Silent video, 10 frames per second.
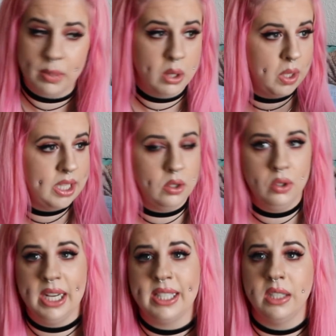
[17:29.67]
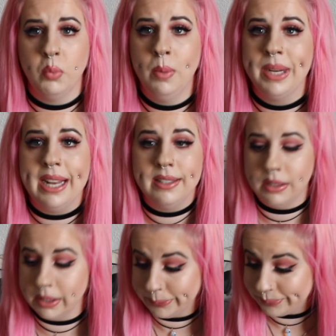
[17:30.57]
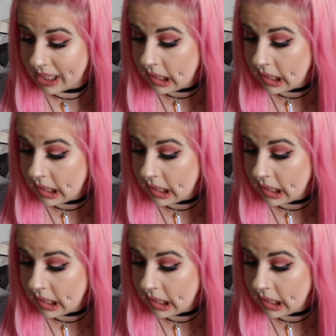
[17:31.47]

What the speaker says: But the weather's all nice and warm again, so